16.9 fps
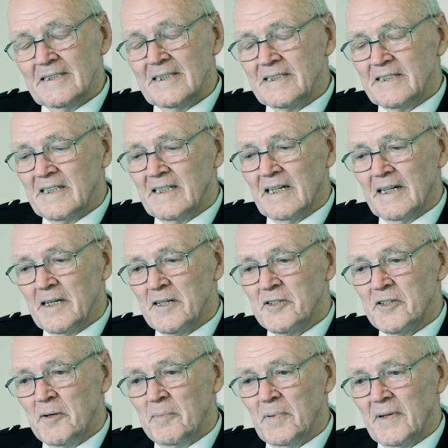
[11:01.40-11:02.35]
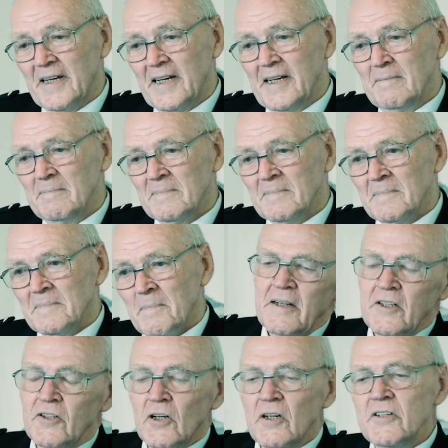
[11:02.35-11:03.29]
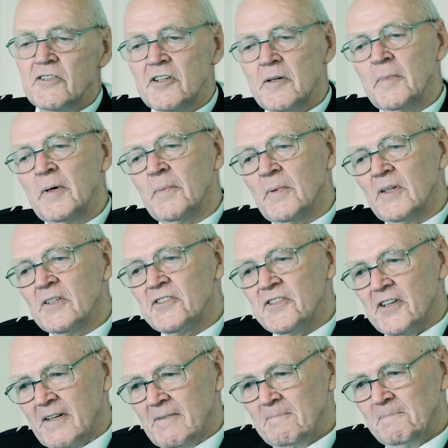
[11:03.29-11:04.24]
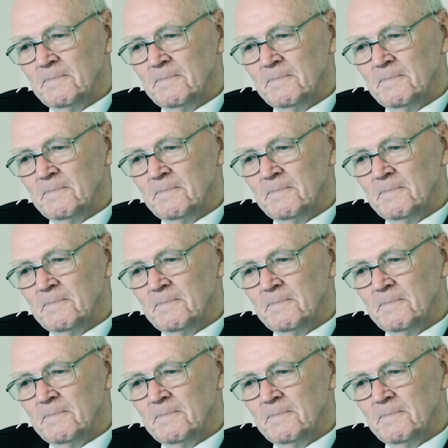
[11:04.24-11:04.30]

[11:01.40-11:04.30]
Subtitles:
to learn to play. He taught Jimmy Wilson.